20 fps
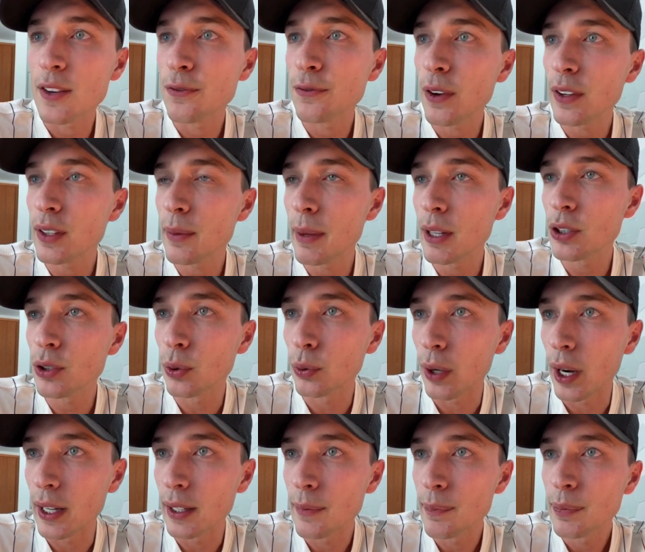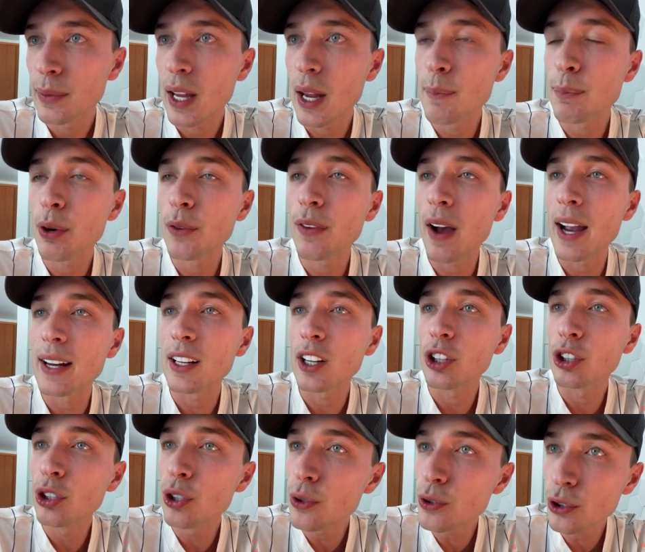as a fundamental right and
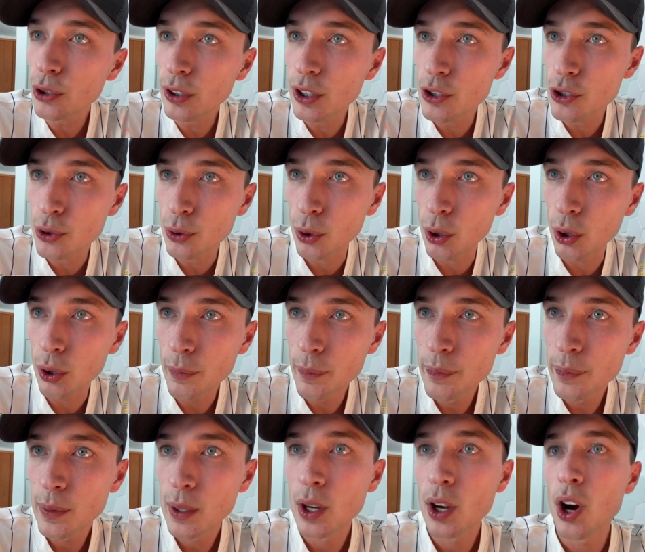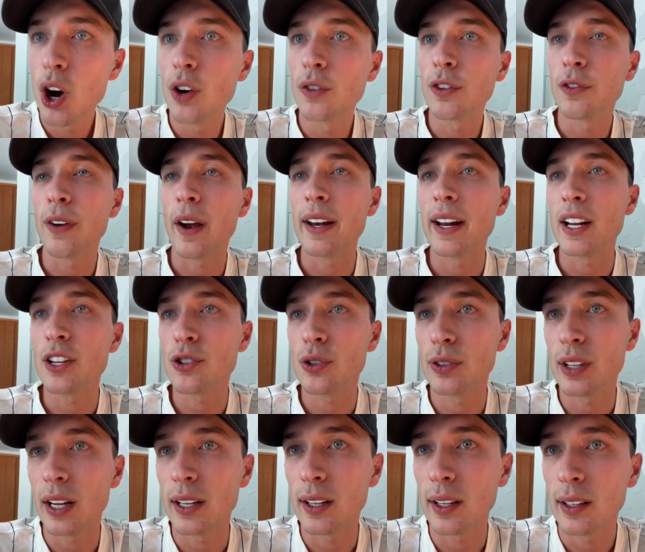provide user control over
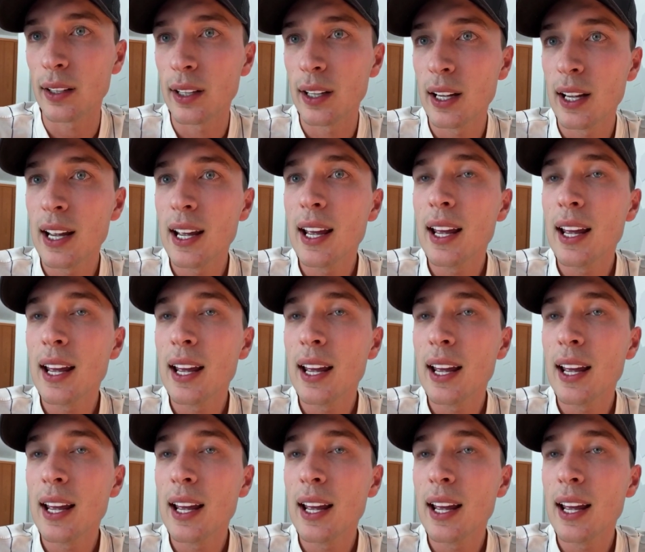financial data.